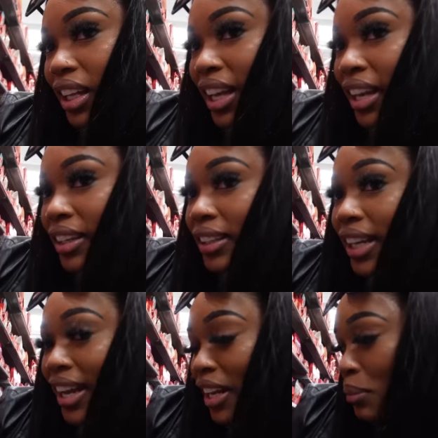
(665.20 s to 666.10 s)
they got little
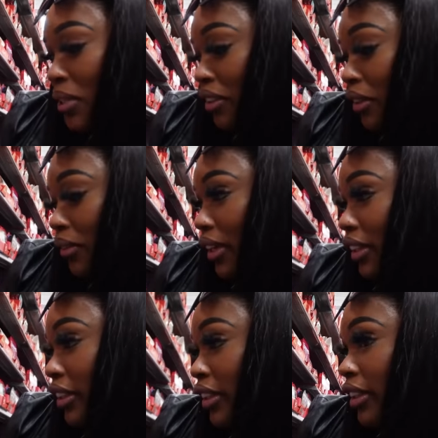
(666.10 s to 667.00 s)
names on it right
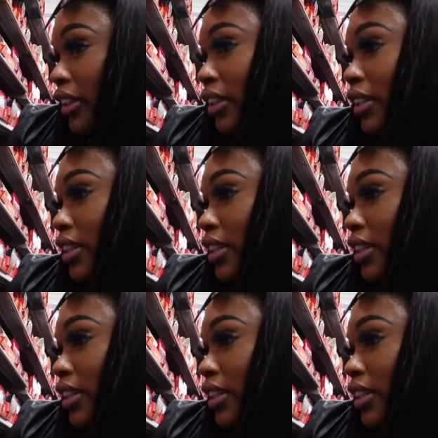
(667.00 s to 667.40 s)
here.